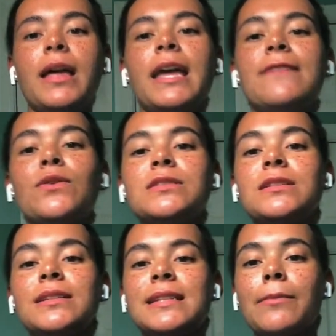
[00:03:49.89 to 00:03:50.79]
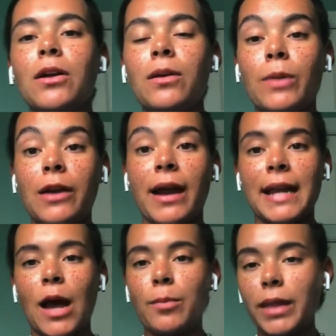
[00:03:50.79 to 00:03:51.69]
even though it's literally the same color I'm wearing right
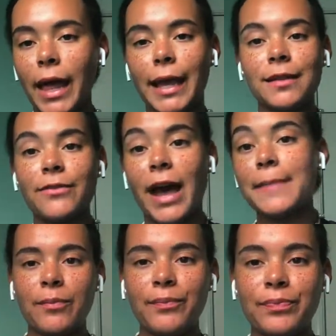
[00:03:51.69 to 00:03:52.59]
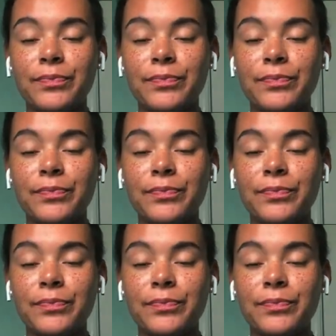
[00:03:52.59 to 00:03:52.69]
now, but like it's fine. So